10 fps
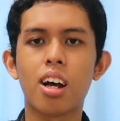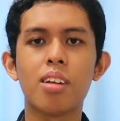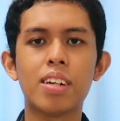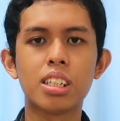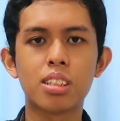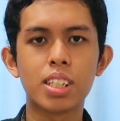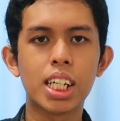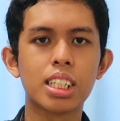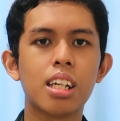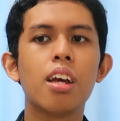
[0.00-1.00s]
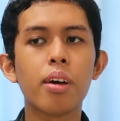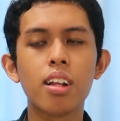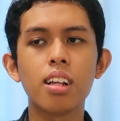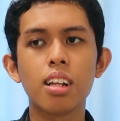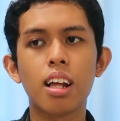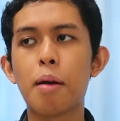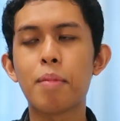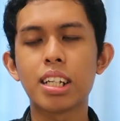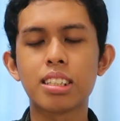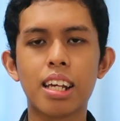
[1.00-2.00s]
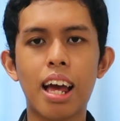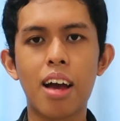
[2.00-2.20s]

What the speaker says: all of the students will, I might say,